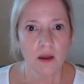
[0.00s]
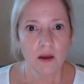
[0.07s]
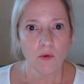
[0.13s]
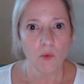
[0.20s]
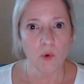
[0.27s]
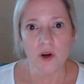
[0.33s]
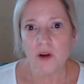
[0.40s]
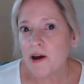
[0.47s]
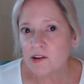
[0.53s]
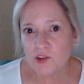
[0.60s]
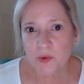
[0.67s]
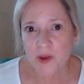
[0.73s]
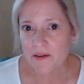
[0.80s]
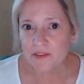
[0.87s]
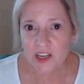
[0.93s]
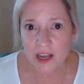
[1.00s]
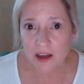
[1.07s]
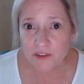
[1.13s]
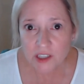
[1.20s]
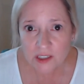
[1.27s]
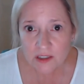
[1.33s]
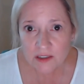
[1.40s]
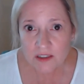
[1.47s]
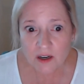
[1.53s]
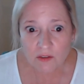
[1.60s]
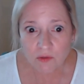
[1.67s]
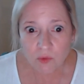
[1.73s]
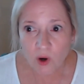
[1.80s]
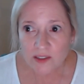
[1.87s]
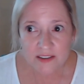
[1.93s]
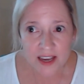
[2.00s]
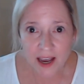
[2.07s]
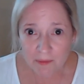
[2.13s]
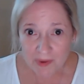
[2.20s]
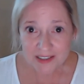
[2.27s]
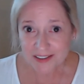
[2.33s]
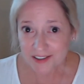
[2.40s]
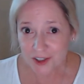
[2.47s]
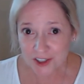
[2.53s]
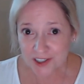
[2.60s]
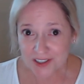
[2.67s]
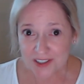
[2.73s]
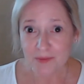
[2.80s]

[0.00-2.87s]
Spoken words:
What about, do we have any evidence of WhatsApp messages?